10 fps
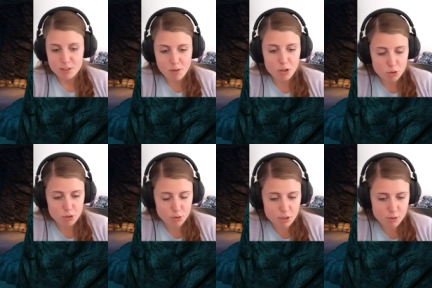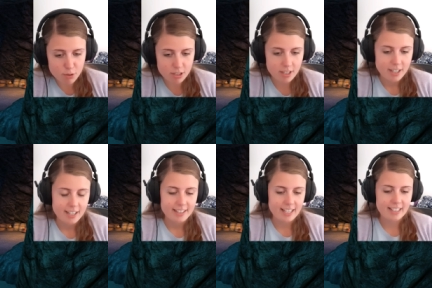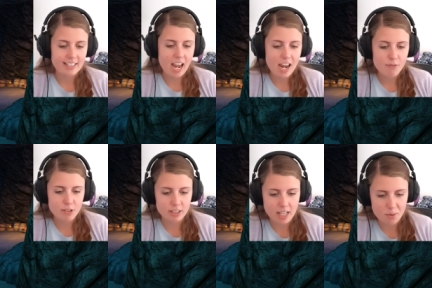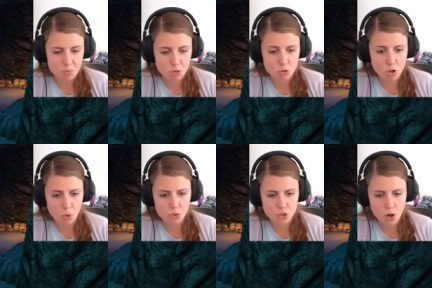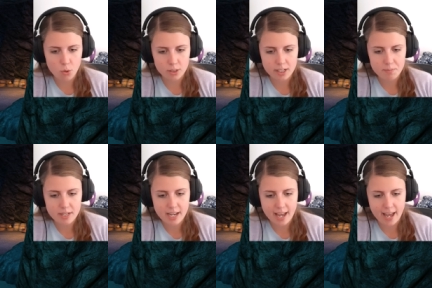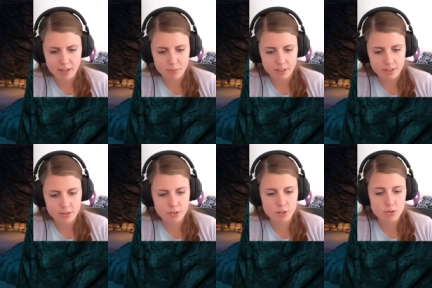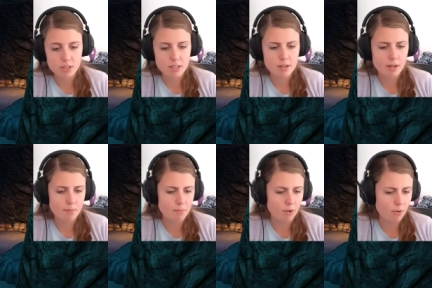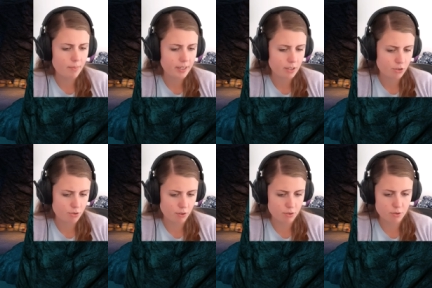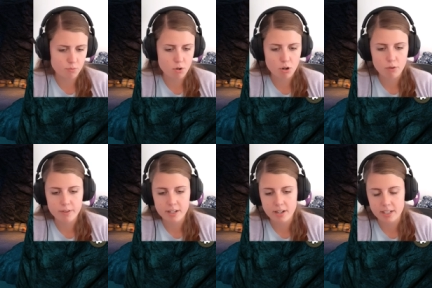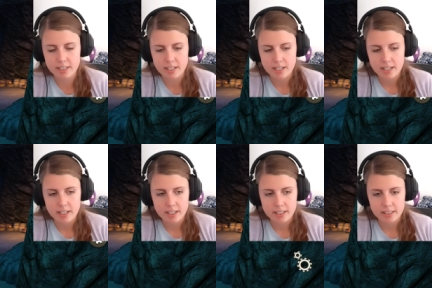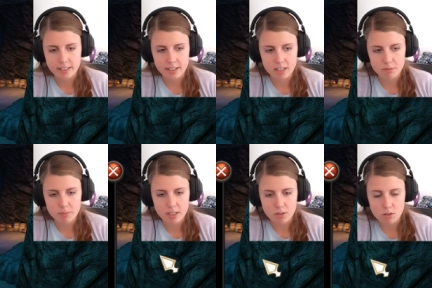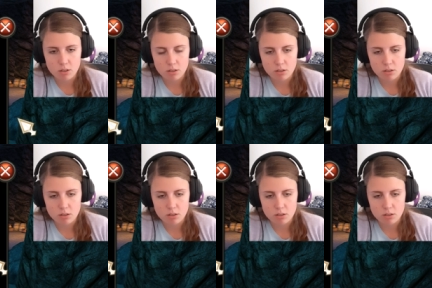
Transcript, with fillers: small Susie Usi Uzi? That cave collapse was no joke. Give me a hand, will you? Use the movement controls to walk over here and click on me. Oh.